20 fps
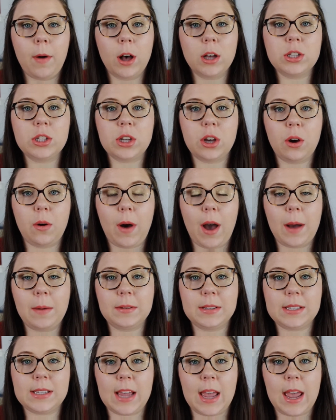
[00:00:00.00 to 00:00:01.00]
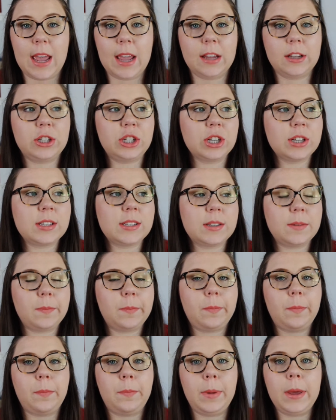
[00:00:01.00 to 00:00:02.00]
Also, I would say just
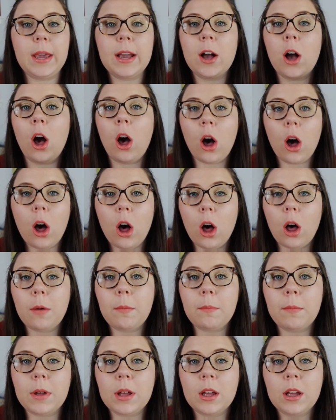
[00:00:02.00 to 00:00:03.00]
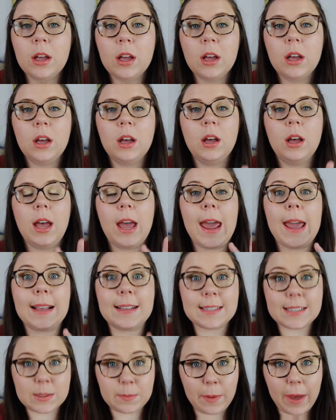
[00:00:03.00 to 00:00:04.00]
be calm.
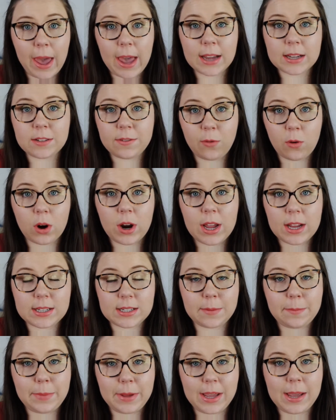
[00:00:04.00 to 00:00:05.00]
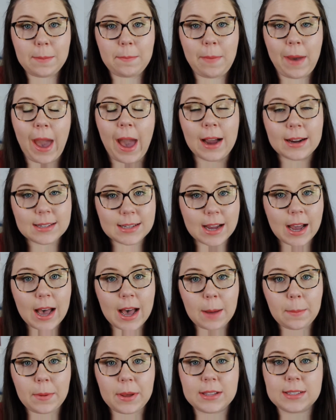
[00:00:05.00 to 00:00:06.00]
Expect for it to be backed
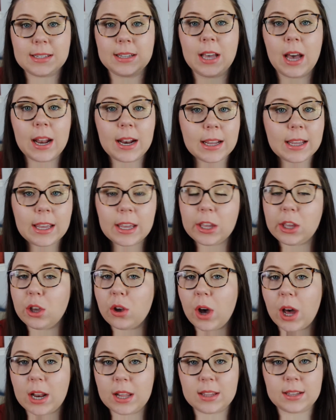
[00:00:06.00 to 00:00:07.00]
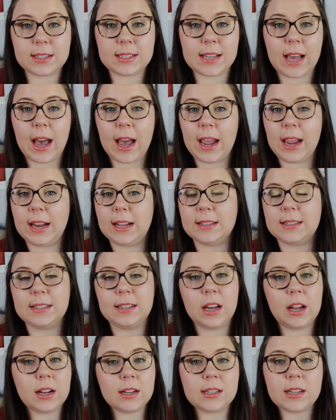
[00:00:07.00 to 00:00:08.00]
up. It's gonna kick you out of the site. It's
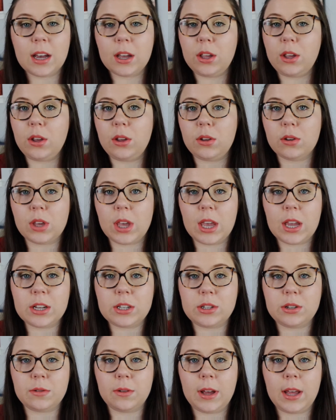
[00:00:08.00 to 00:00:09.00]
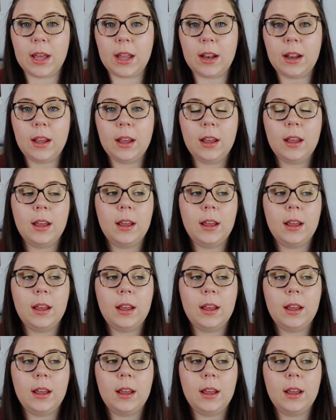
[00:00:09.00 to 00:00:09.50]
gonna tell you you can't do it.